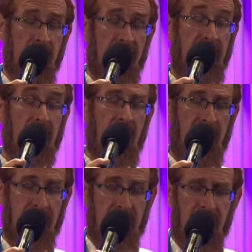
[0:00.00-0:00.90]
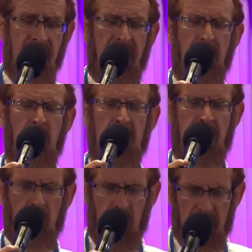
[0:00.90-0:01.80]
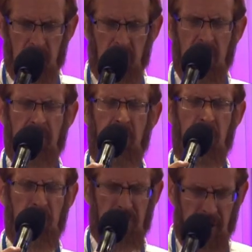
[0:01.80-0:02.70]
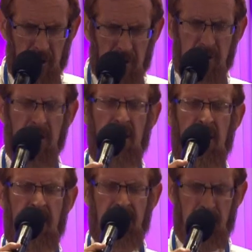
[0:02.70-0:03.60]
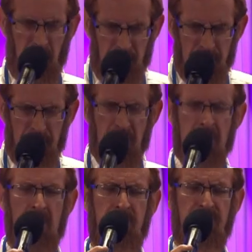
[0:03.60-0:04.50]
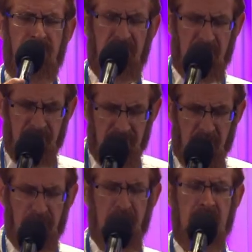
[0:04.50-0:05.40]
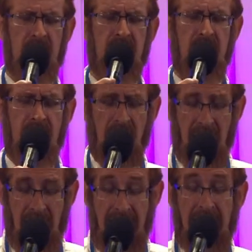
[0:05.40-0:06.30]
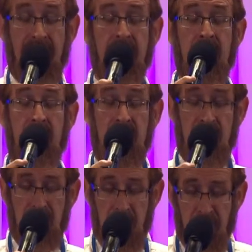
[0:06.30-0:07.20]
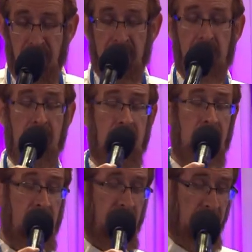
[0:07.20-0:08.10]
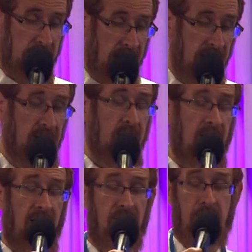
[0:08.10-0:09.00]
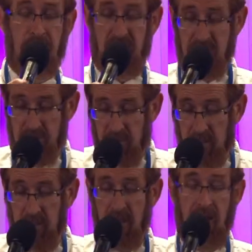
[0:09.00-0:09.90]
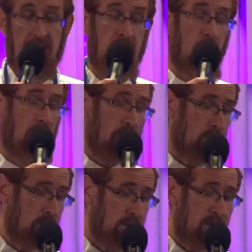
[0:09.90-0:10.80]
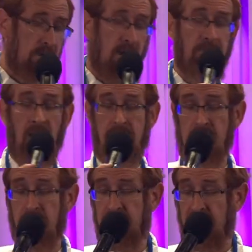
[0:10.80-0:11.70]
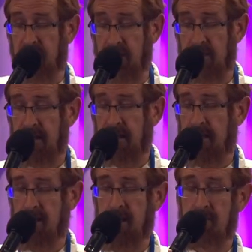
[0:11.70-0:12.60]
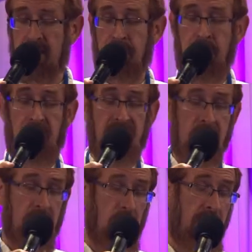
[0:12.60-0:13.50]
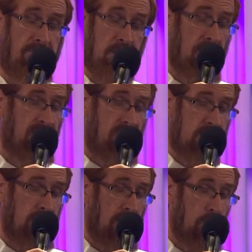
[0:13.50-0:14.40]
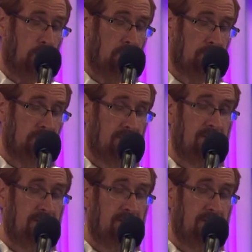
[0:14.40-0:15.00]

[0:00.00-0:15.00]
Thank God. Thank you, each and every one of you, for your prayers, for, person, for, for personally, and for the prayers in the sake of the people of Israel. As you all know, sometimes in the media, it seems that the people of Israel don't have so many friends around the world.